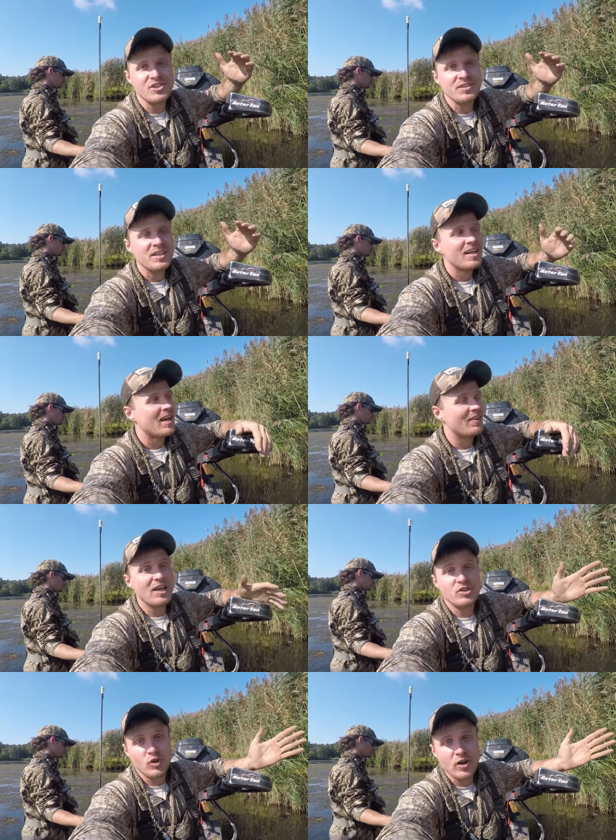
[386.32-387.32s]
you,
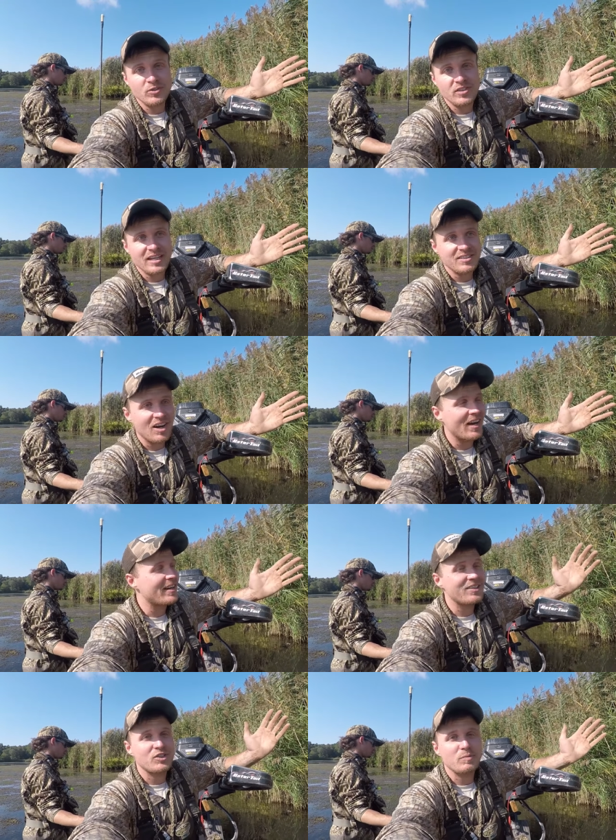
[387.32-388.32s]
unless your hearsay's height,
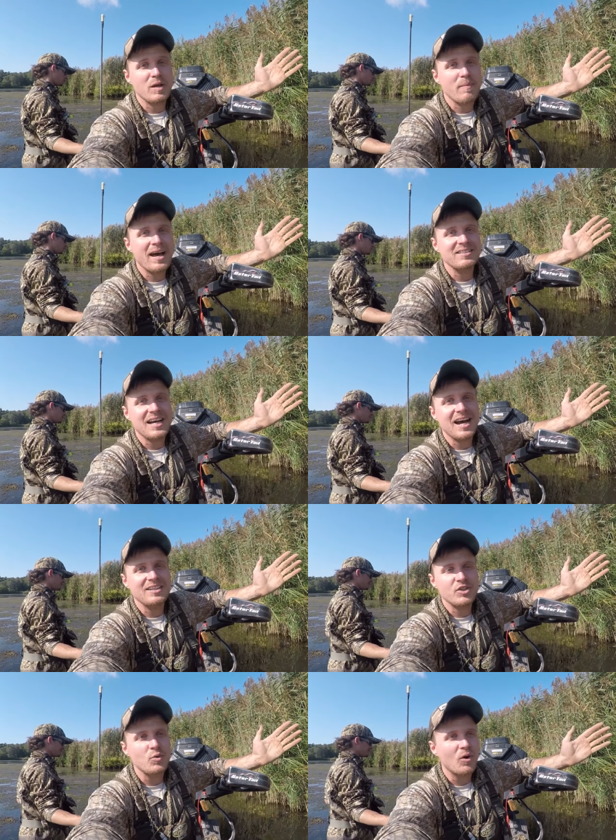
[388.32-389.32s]
it should be about as high
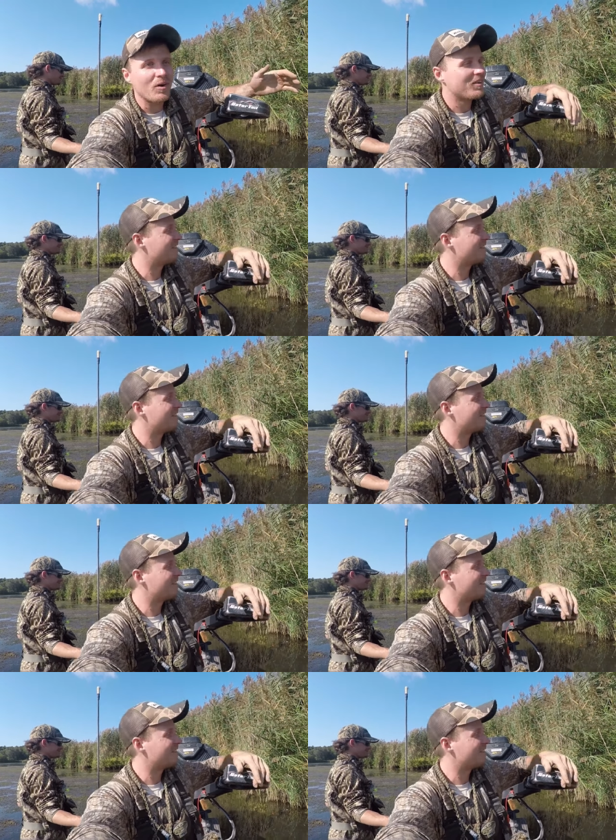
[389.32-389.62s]
as you are.